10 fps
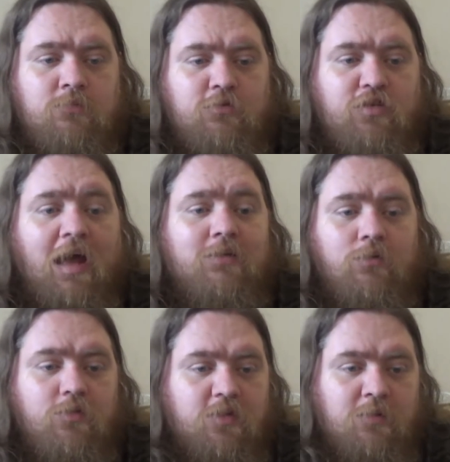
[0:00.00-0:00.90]

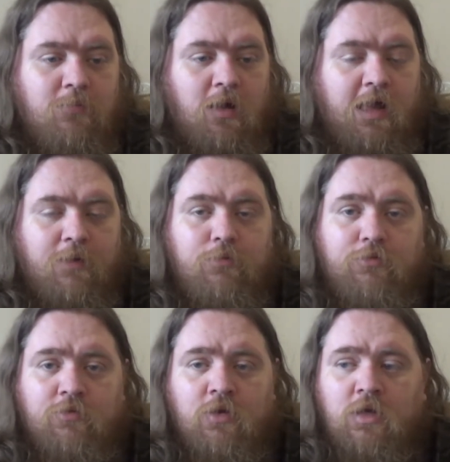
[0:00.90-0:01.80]
channels in my
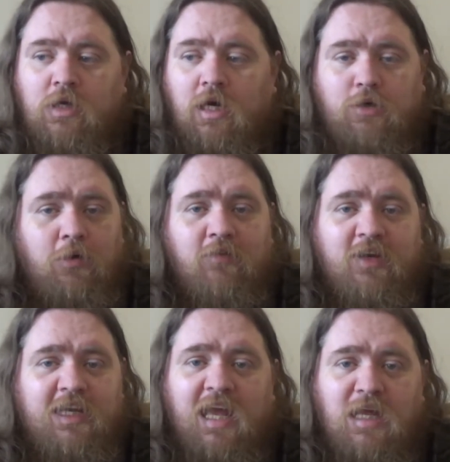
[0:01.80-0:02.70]
house. I don't have
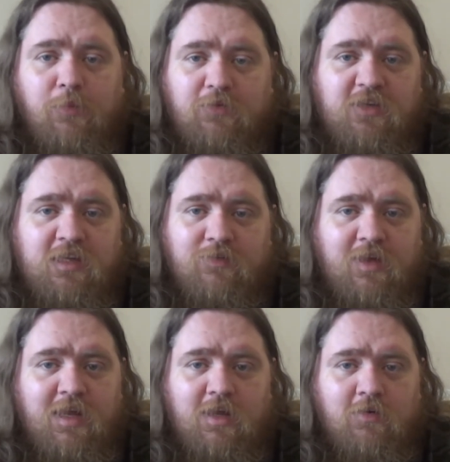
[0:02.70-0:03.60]
any cable
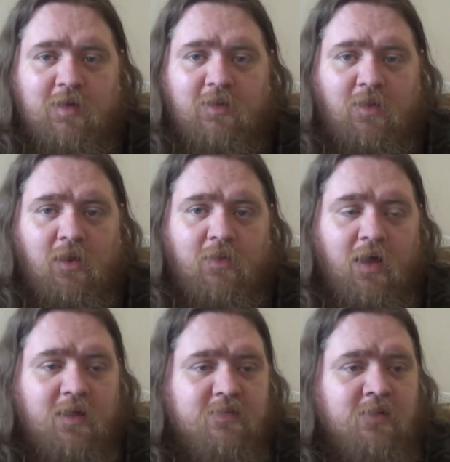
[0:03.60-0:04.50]
TV or anything like
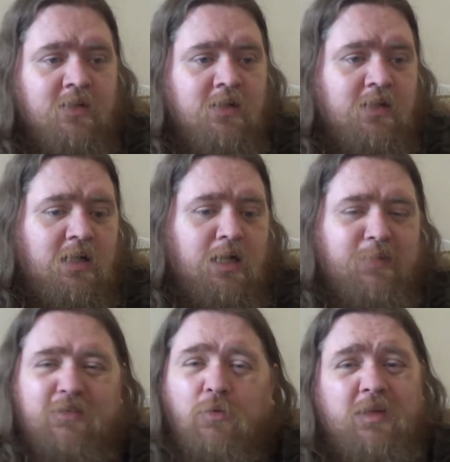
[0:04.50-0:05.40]
that.
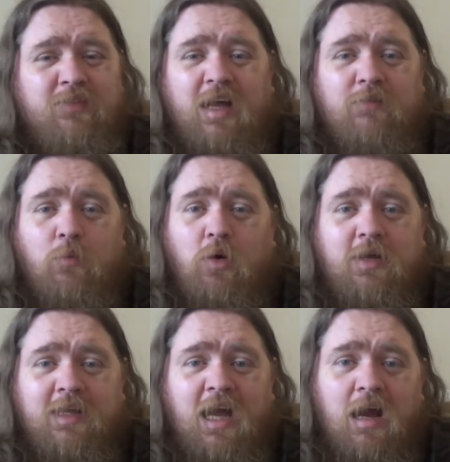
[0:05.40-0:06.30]
I don't even have a
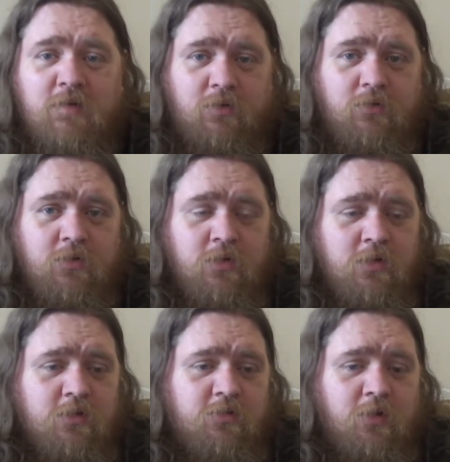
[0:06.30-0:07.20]
working aerial,
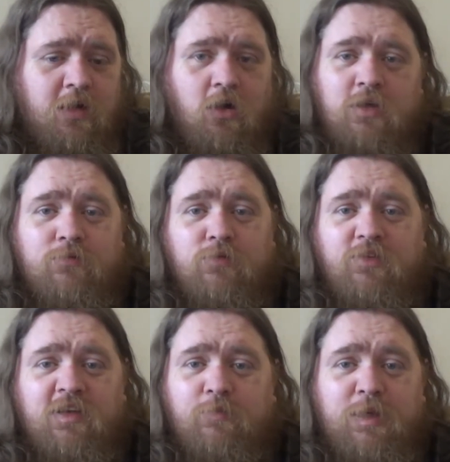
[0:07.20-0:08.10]
so I can't even
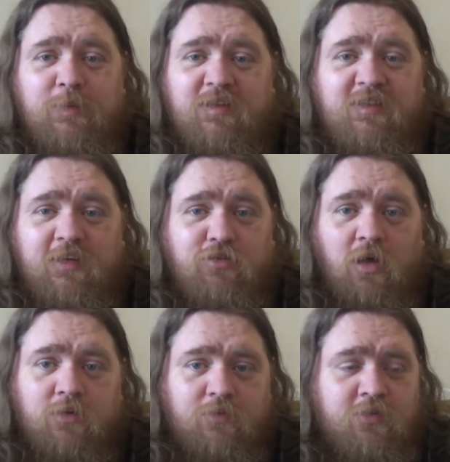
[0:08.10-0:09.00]
receive BBC
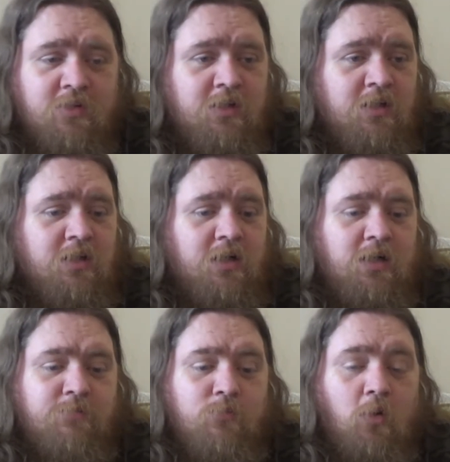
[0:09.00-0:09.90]
channels.
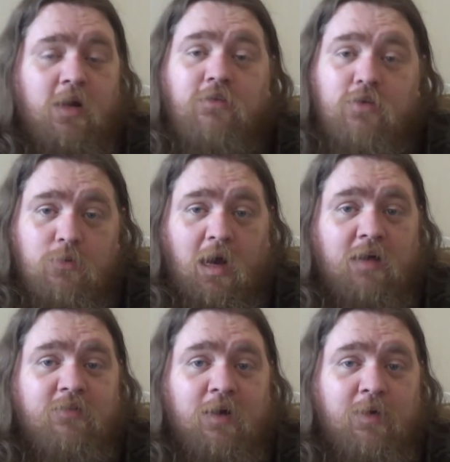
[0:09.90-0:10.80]
What I do
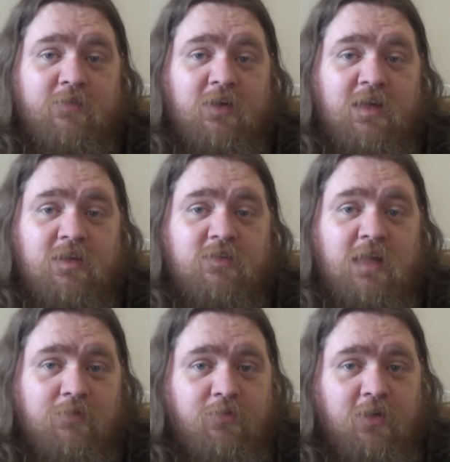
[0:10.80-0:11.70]
have, however, is
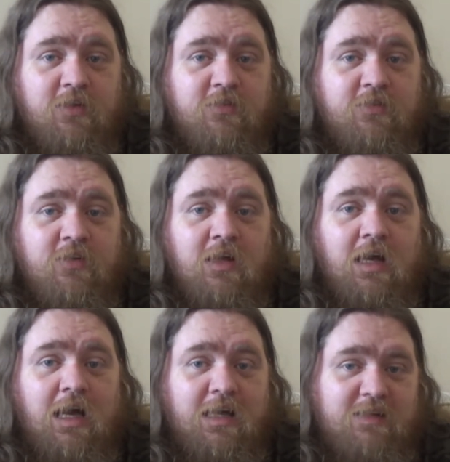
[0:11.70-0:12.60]
Netflix
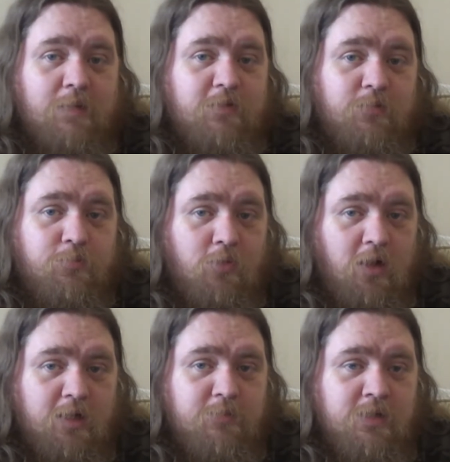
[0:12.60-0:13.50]
and Amazon
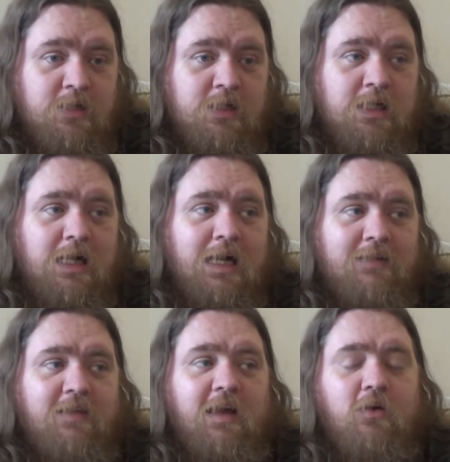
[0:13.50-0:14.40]
Prime,
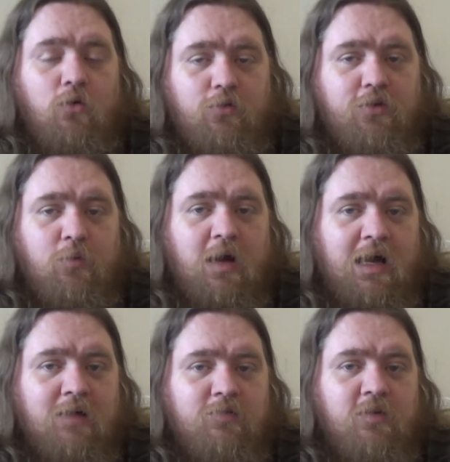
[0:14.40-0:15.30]
and I also
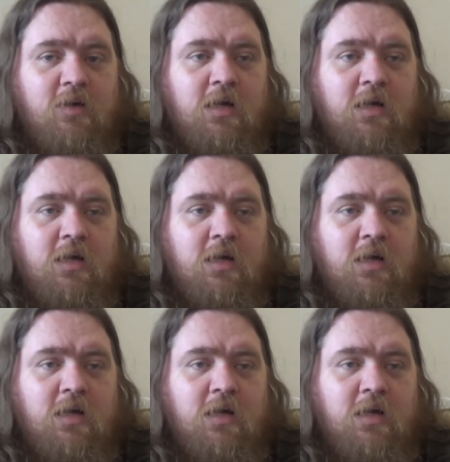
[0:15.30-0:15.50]
have